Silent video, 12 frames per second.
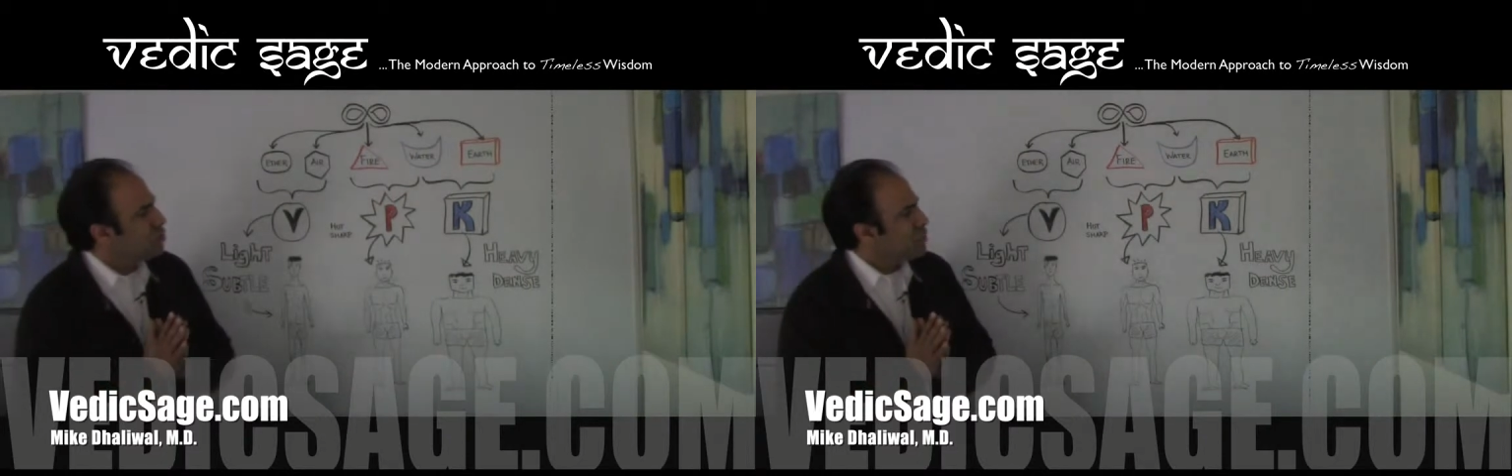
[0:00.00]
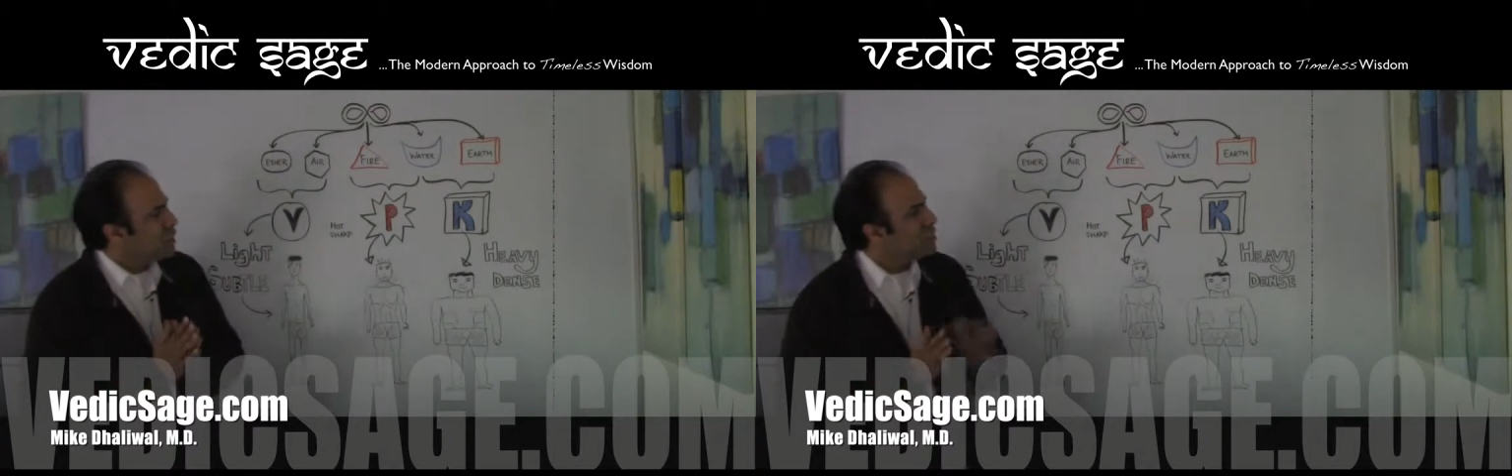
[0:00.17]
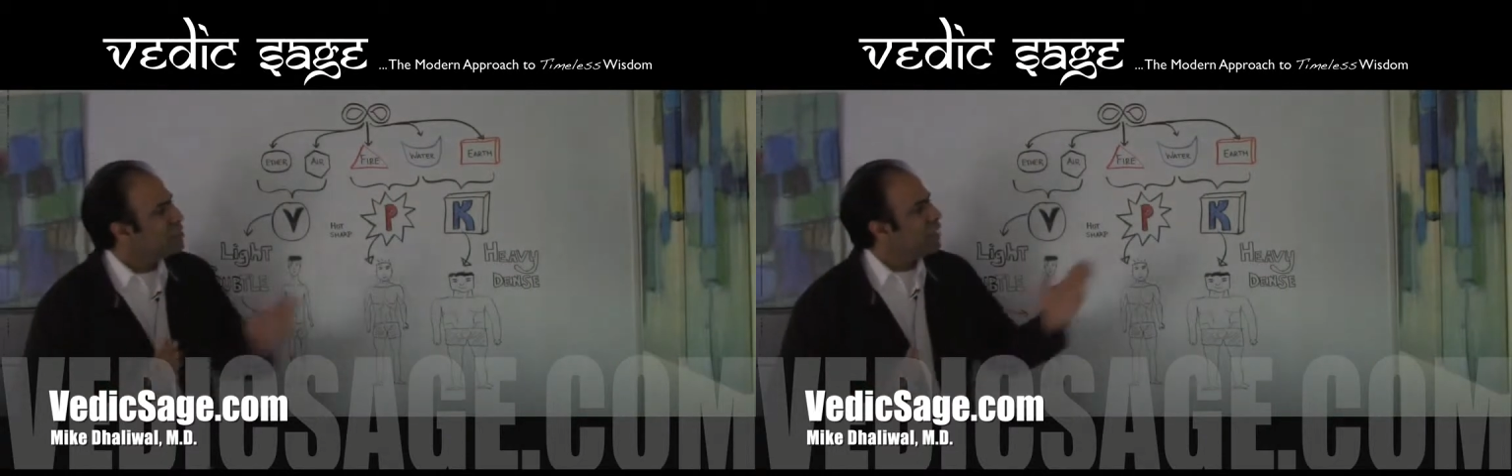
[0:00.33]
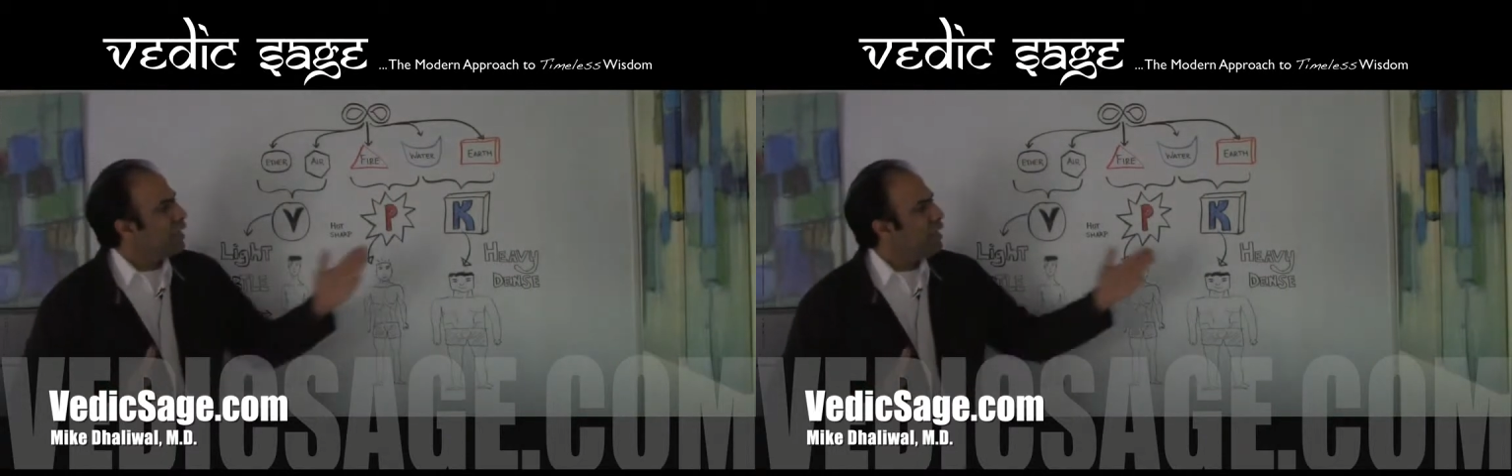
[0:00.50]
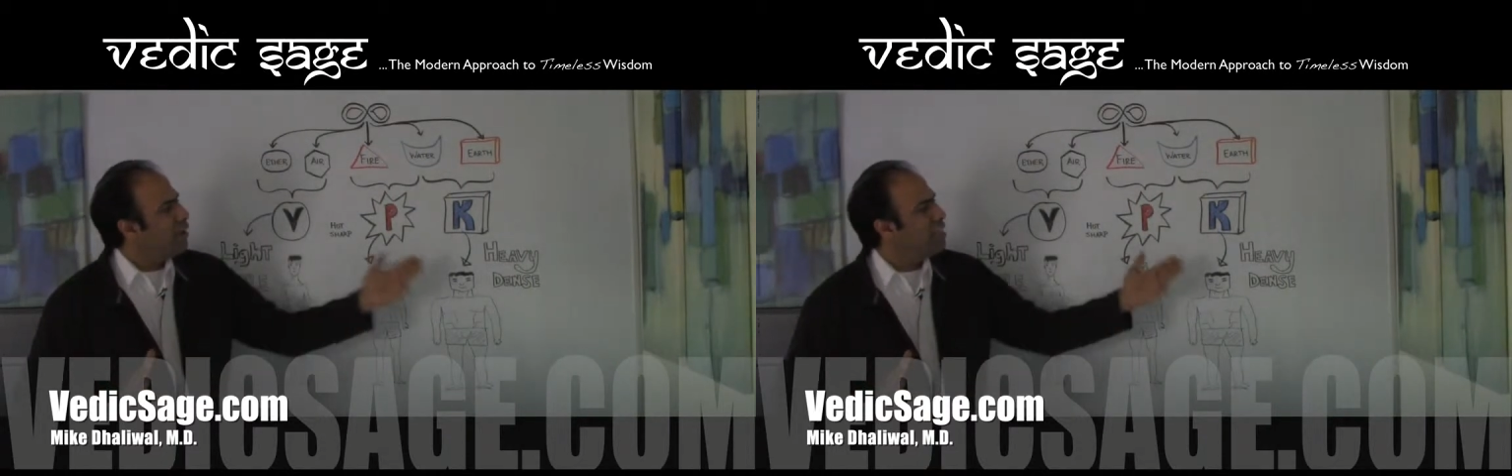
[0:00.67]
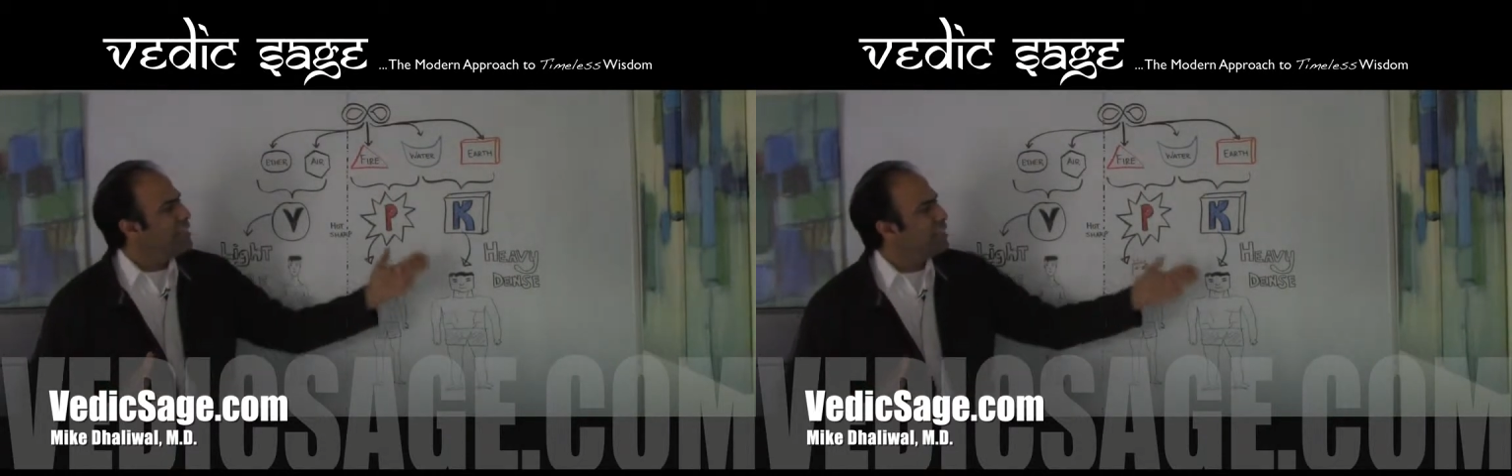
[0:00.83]
because of the
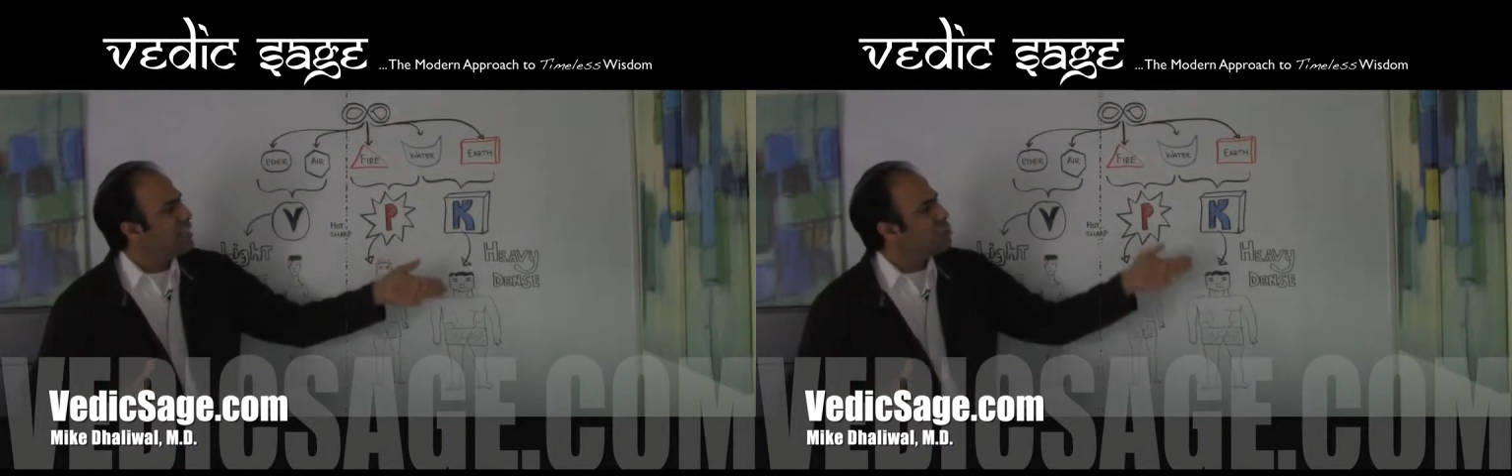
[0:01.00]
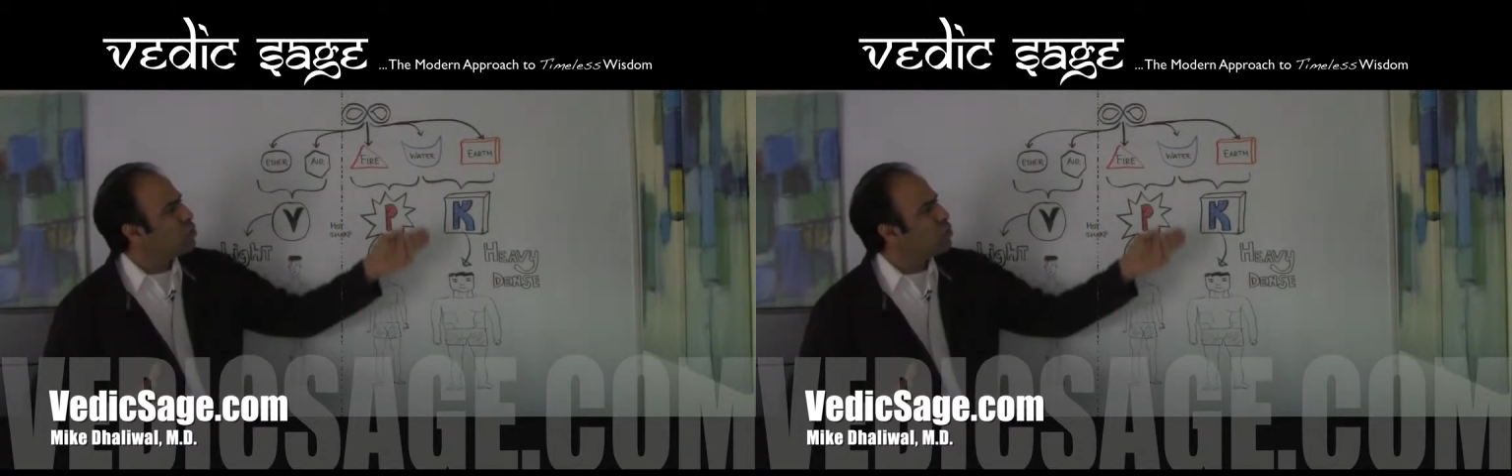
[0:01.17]
heavy, dense